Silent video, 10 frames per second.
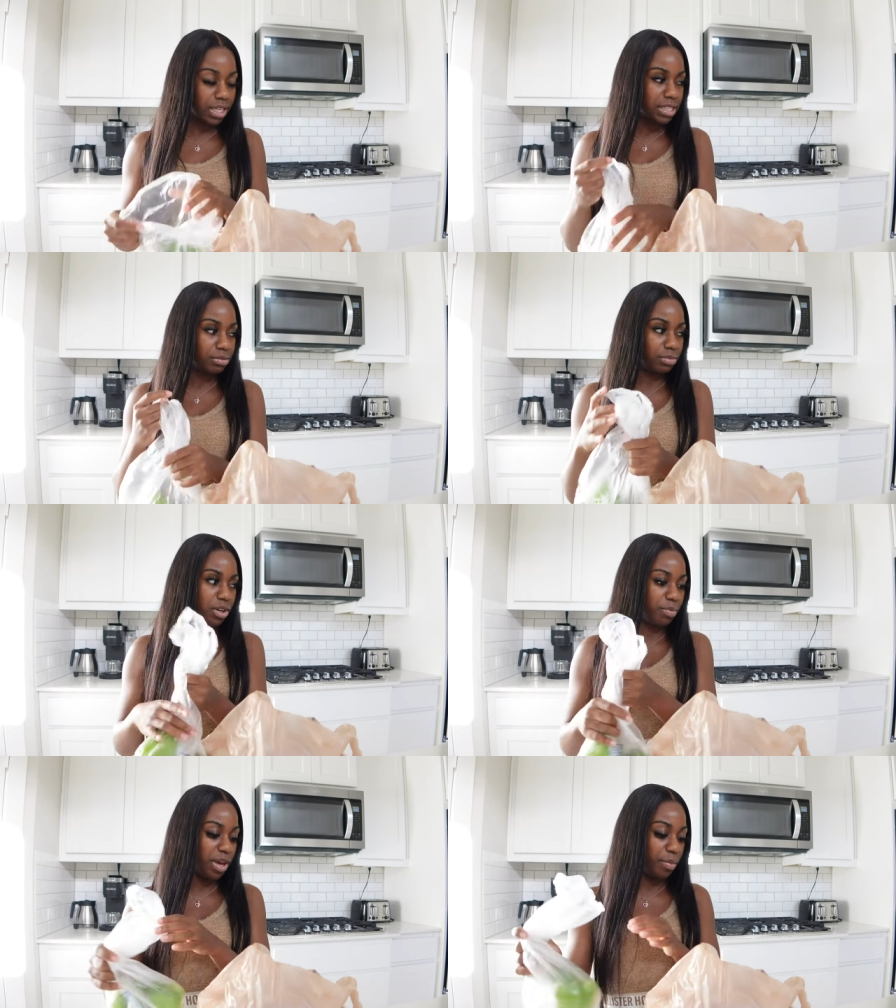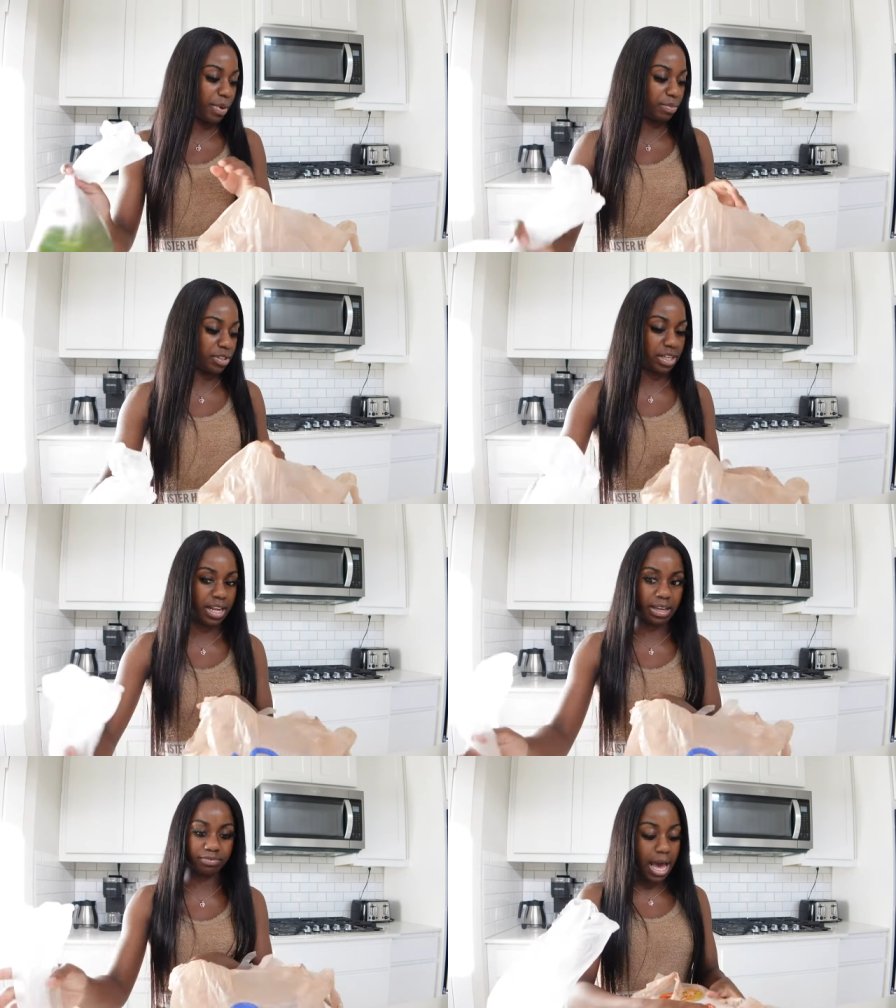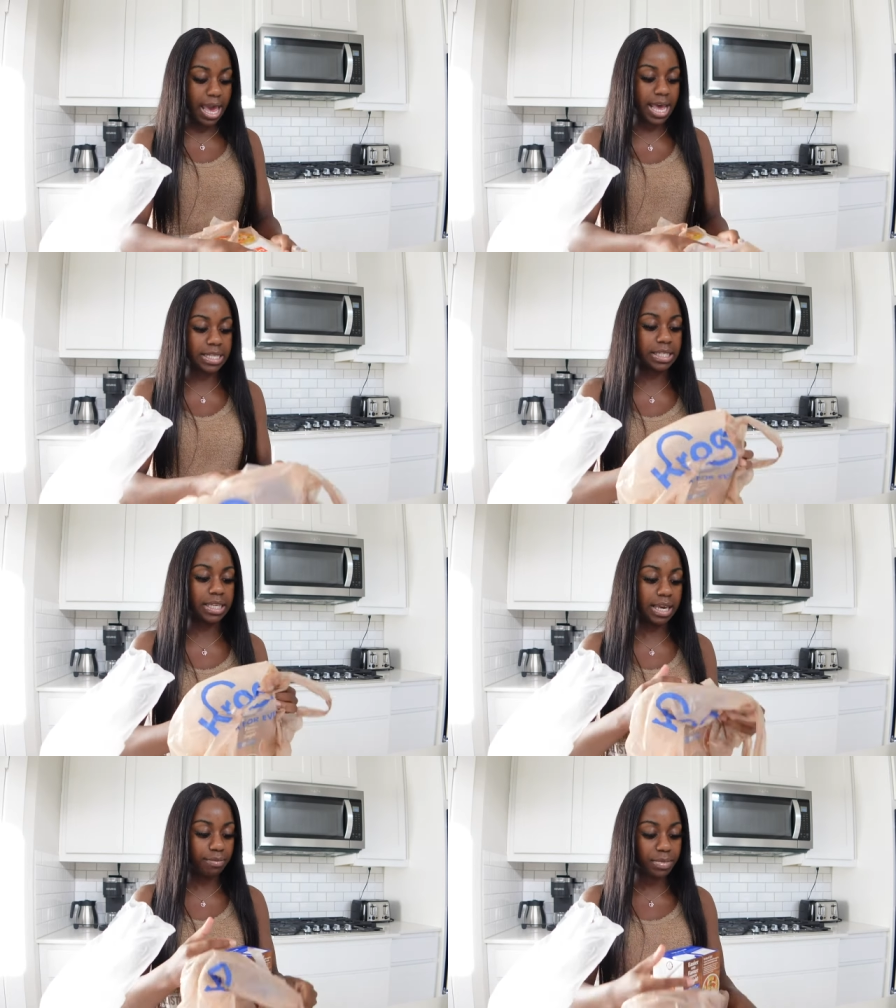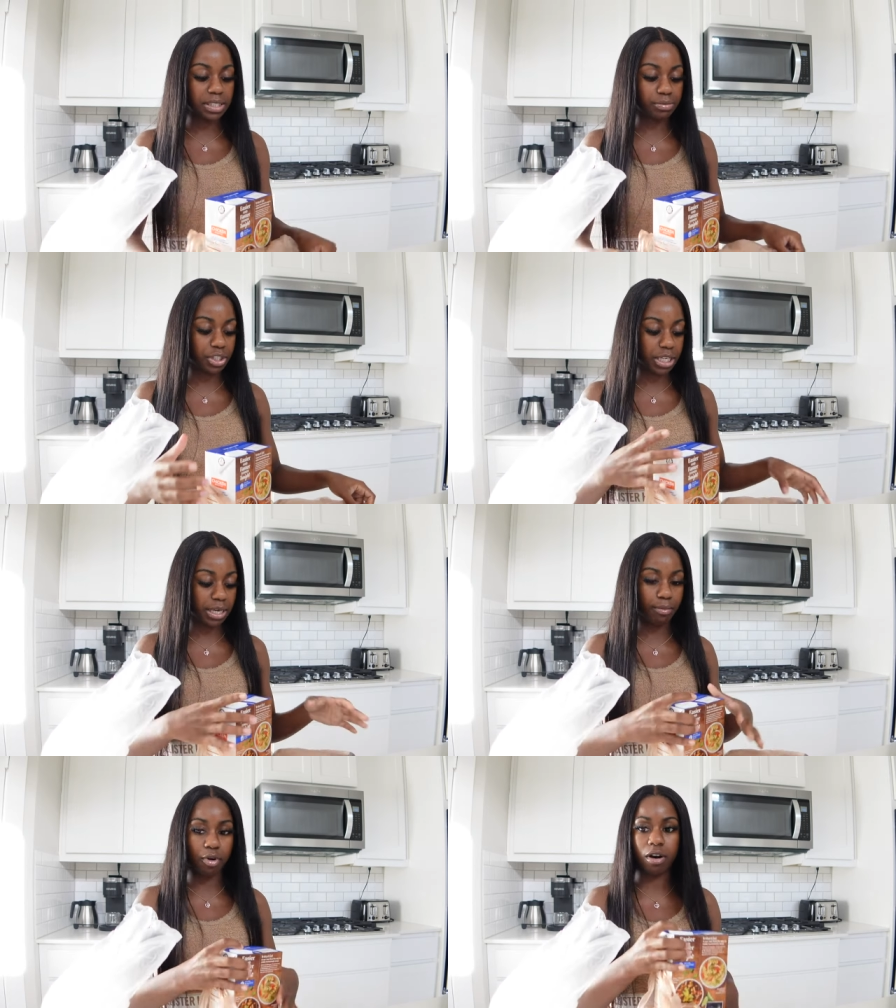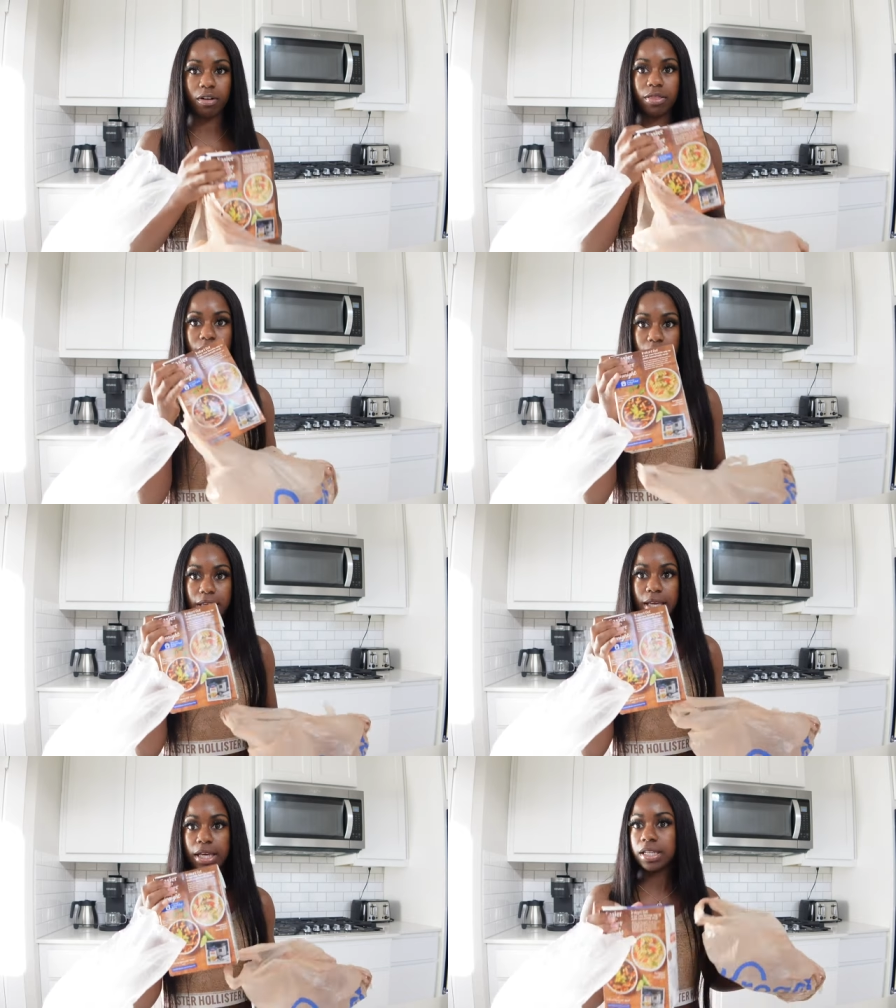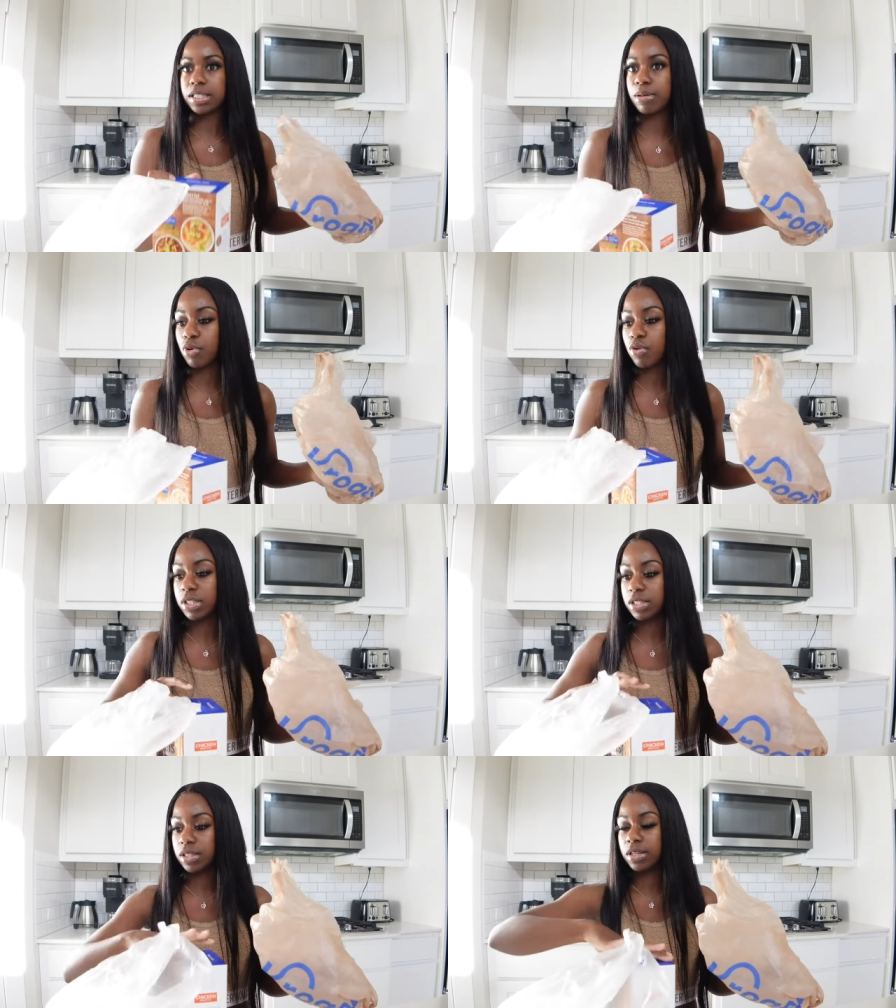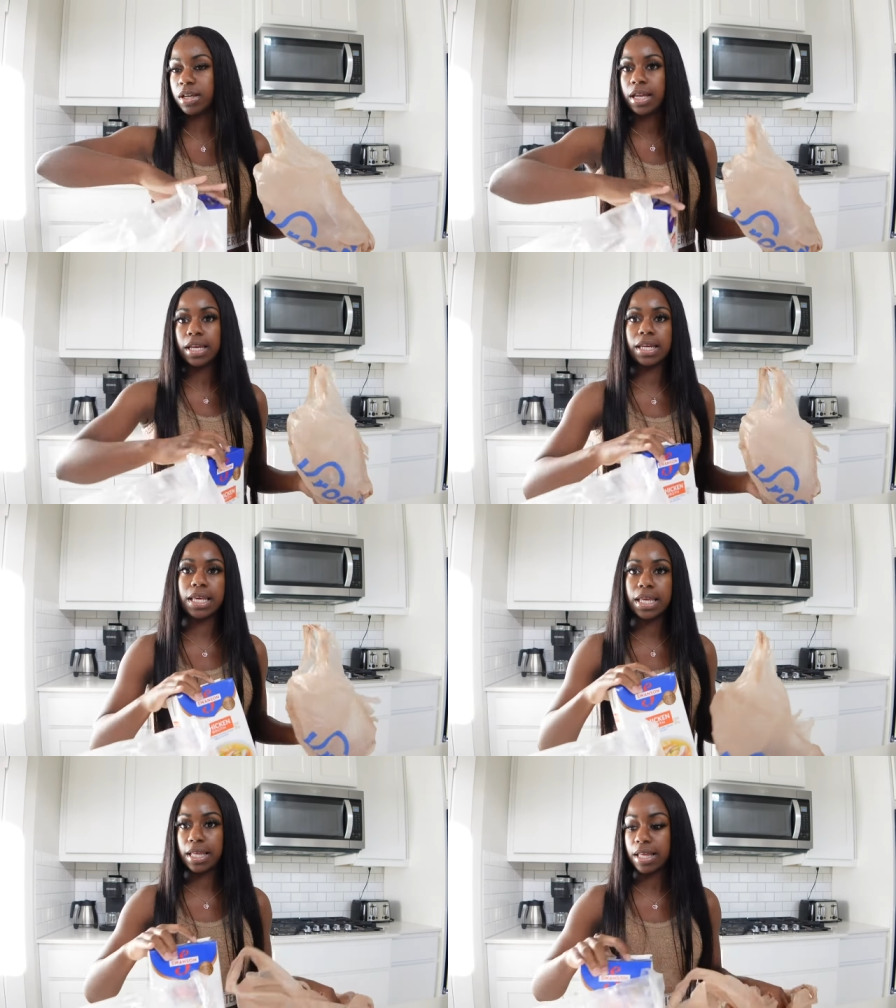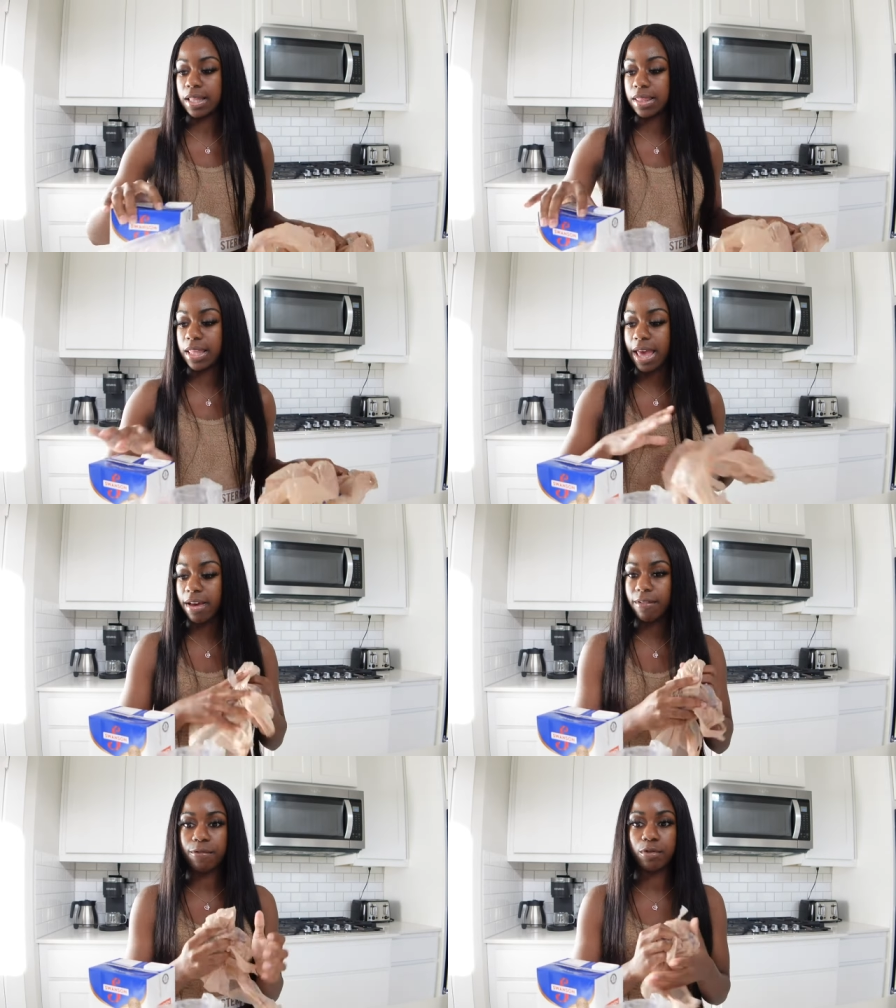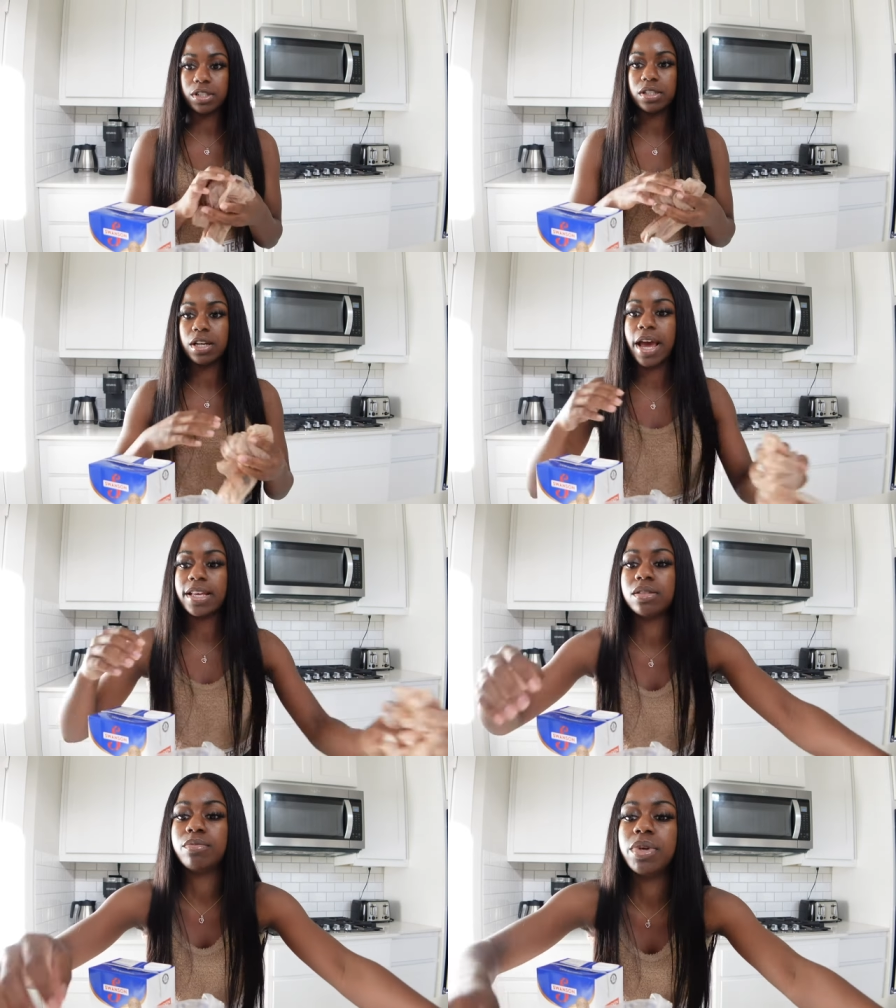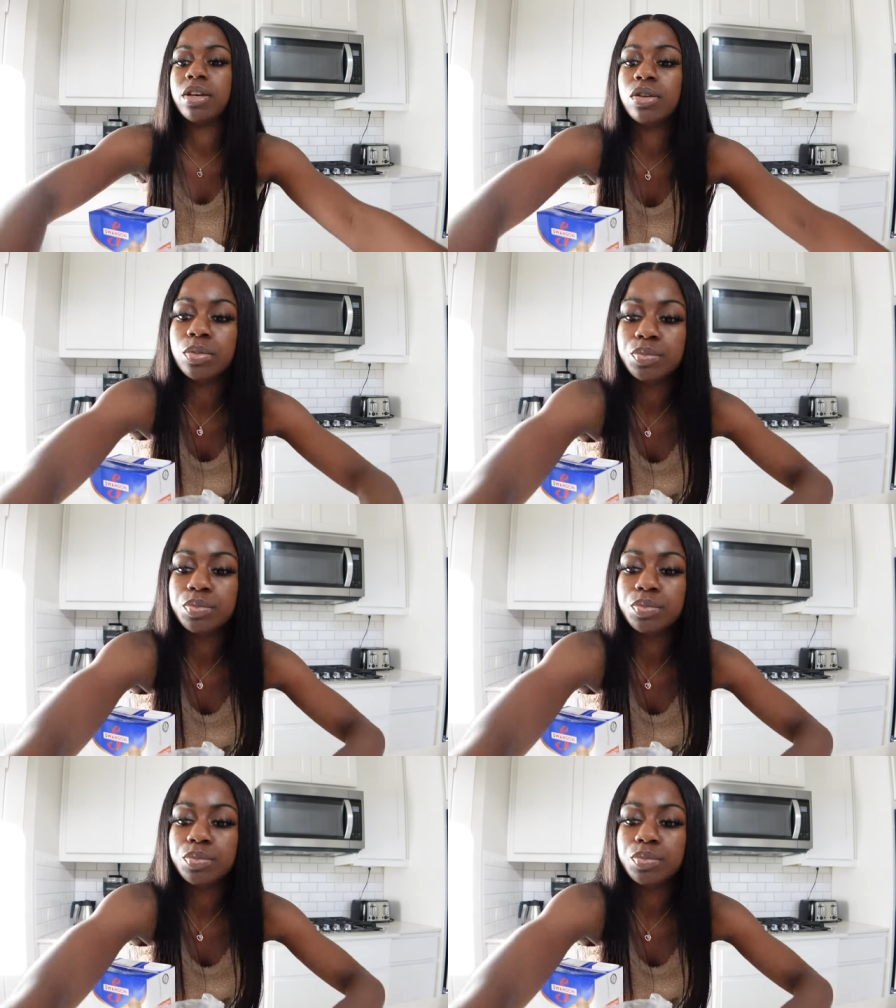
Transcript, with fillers: got some little bell peppers today. I had to get me some chicken broth because I'm going to need that for tonight's meal.